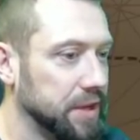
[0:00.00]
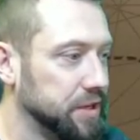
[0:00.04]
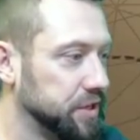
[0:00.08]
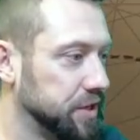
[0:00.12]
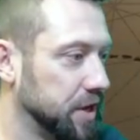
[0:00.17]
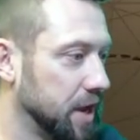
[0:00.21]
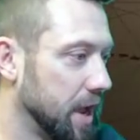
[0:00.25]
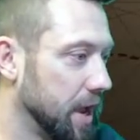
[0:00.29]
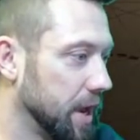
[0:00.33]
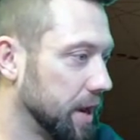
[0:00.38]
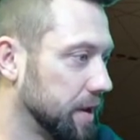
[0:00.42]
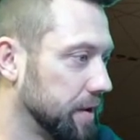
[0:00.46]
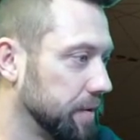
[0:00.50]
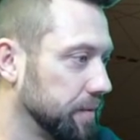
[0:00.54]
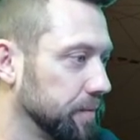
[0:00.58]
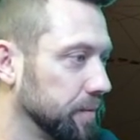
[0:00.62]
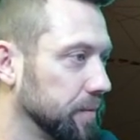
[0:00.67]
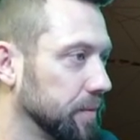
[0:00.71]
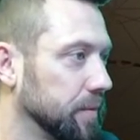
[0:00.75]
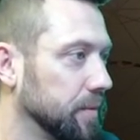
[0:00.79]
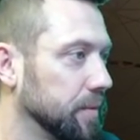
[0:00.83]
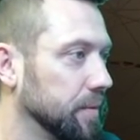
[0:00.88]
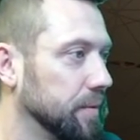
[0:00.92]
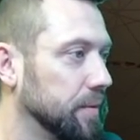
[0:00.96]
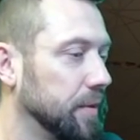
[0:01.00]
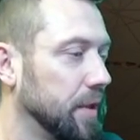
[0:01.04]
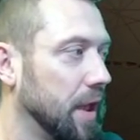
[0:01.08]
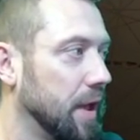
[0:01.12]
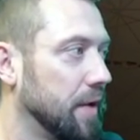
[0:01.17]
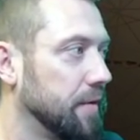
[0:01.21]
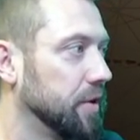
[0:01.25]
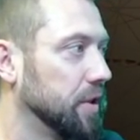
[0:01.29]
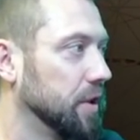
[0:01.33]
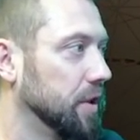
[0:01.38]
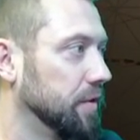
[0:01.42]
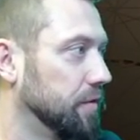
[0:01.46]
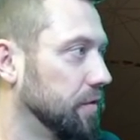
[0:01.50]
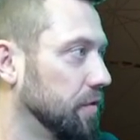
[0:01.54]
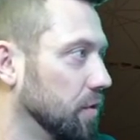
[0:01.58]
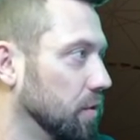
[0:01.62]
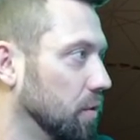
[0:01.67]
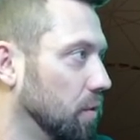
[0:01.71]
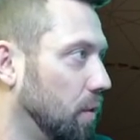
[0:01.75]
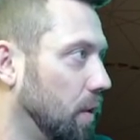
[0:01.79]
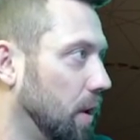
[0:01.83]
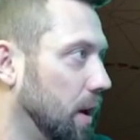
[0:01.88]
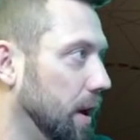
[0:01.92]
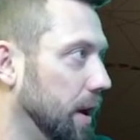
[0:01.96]
stack and have it live for a
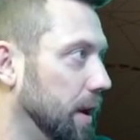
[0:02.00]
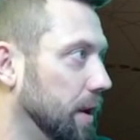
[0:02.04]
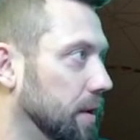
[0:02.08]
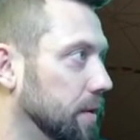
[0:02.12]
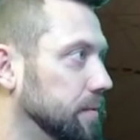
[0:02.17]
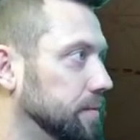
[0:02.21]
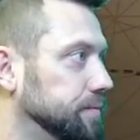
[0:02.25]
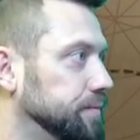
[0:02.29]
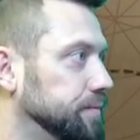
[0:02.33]
while.